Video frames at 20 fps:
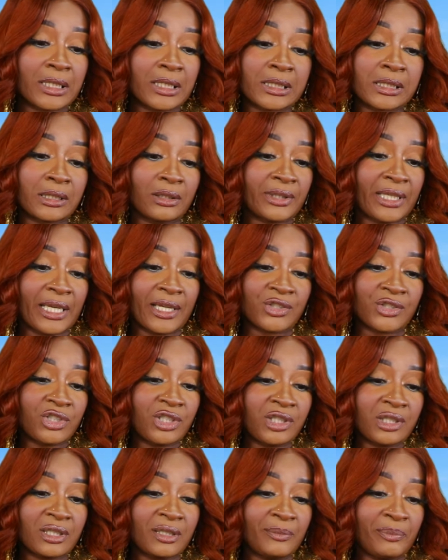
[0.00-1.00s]
So, yeah,
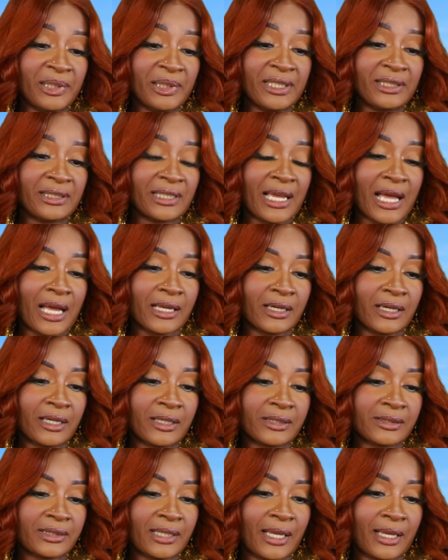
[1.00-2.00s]
she completely got
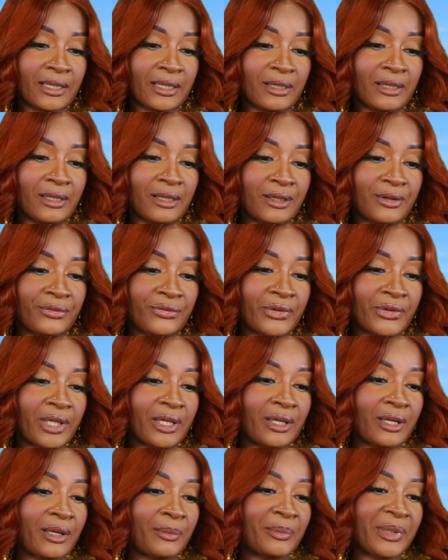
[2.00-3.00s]
hers taken off.
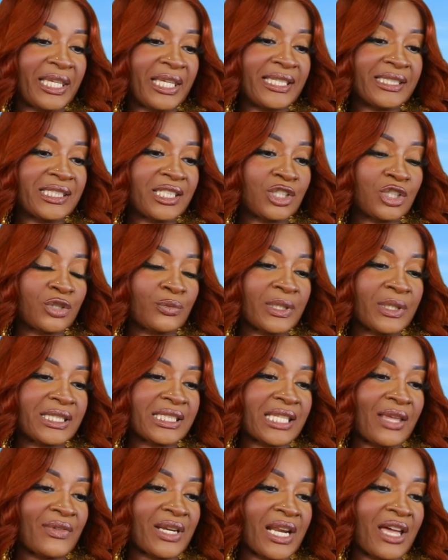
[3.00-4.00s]
Kizzy Cherie
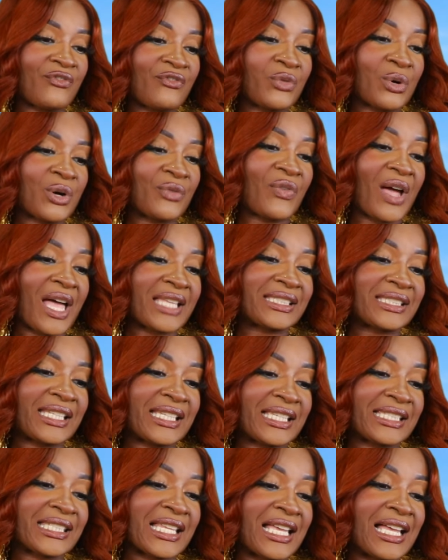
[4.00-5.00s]
7945
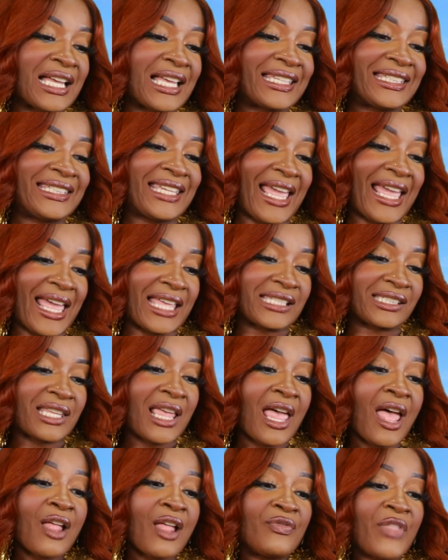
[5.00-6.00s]
says, yes,
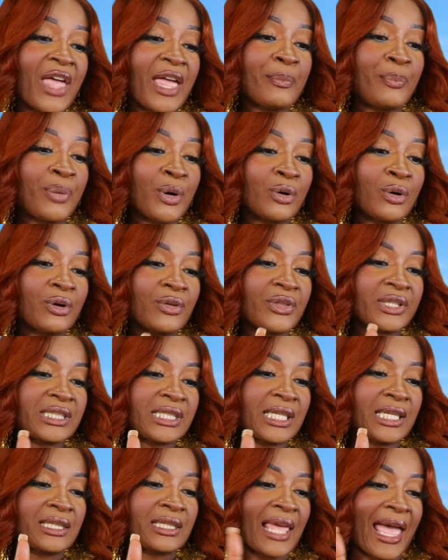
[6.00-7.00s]
they pull the
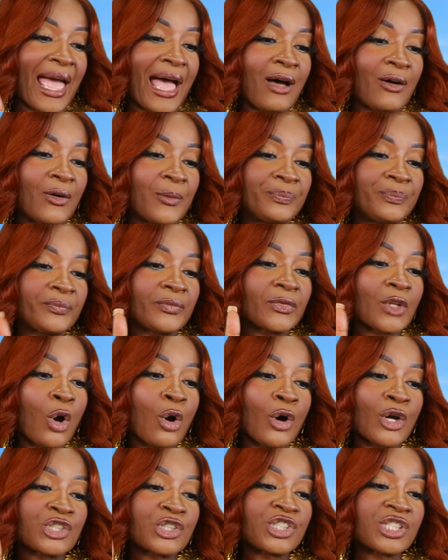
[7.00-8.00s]
teeth out
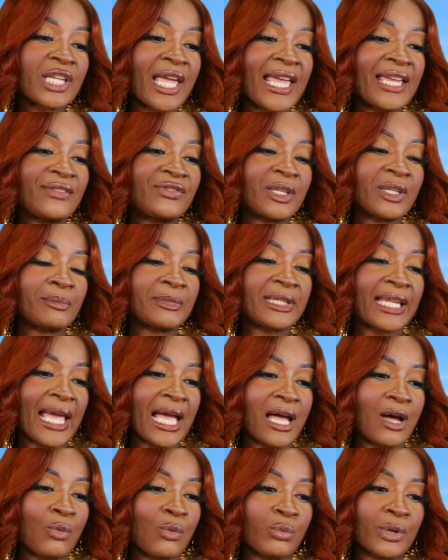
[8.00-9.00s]
or shave them
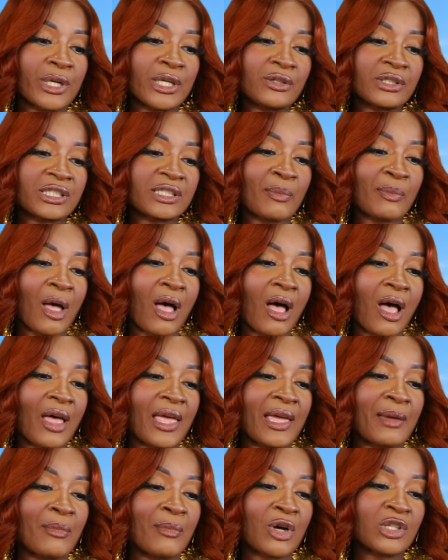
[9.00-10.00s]
down real small,
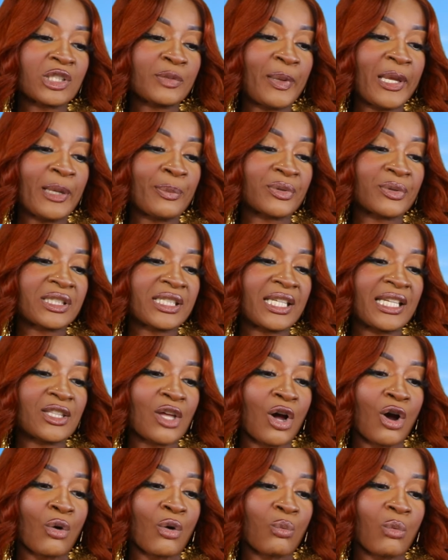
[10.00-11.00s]
and most people's
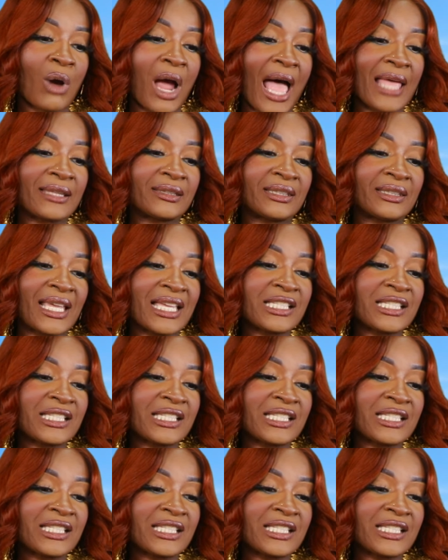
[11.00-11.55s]
teeth are rotten.